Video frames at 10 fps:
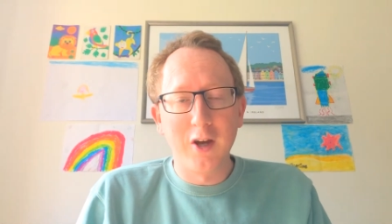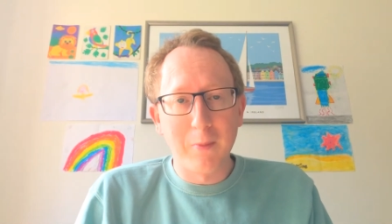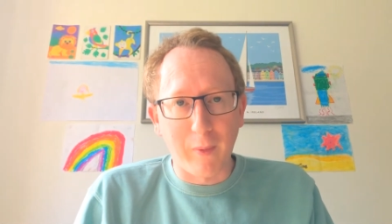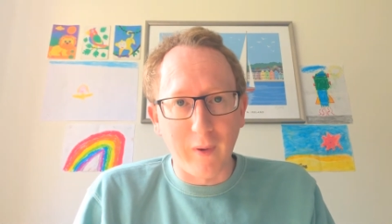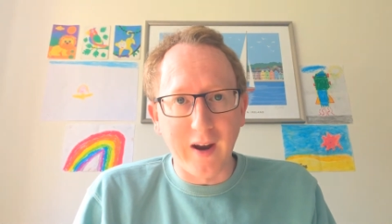
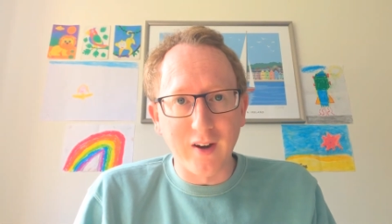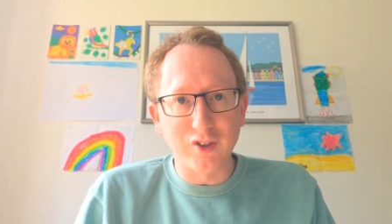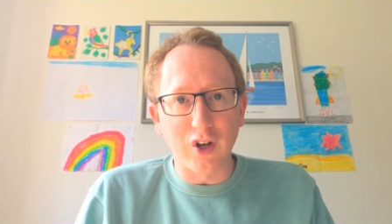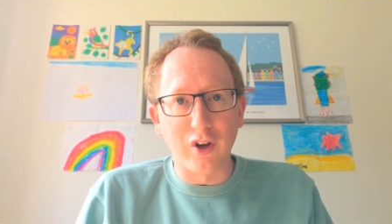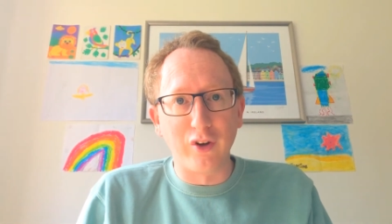prayers
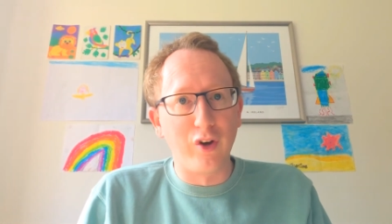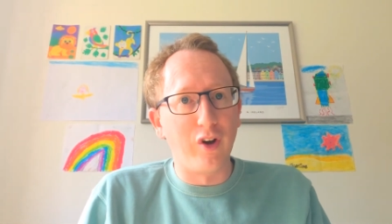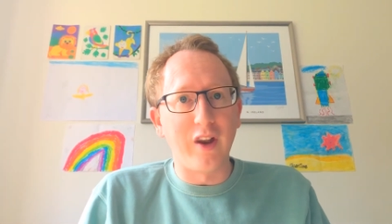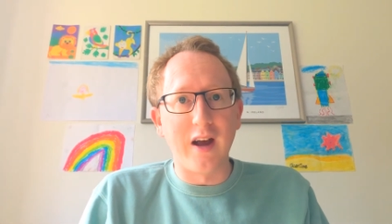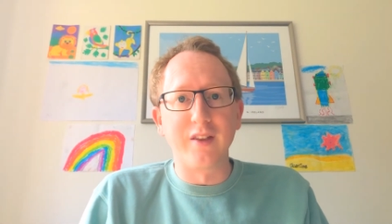are
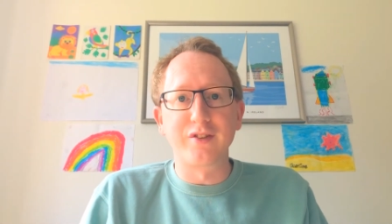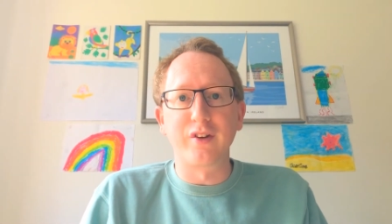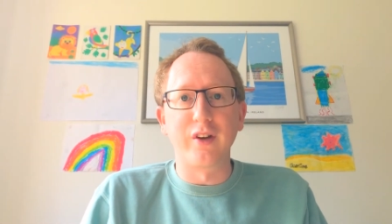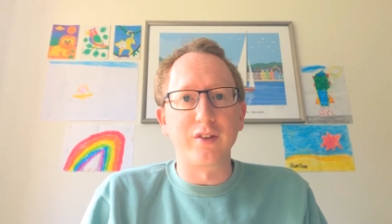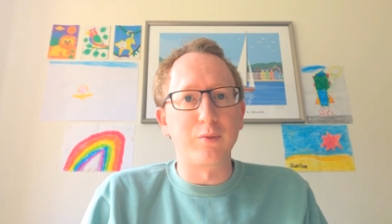not
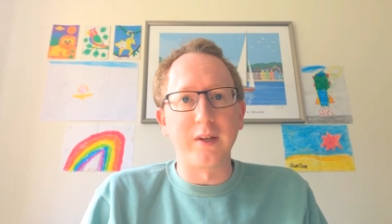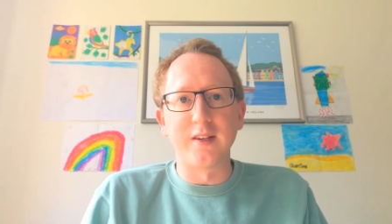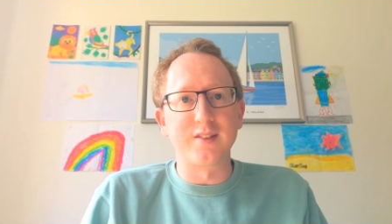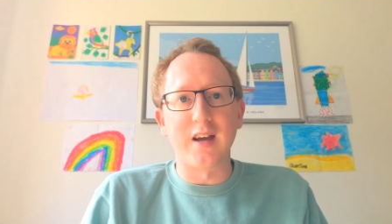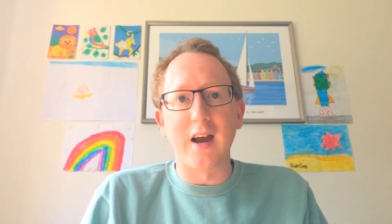answered as we
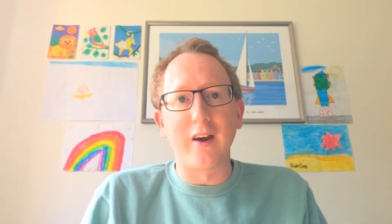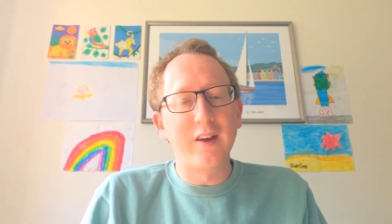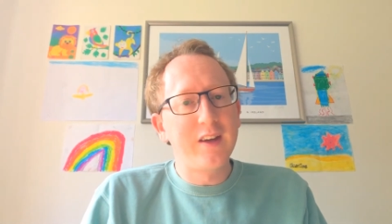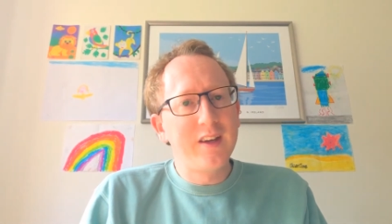desire.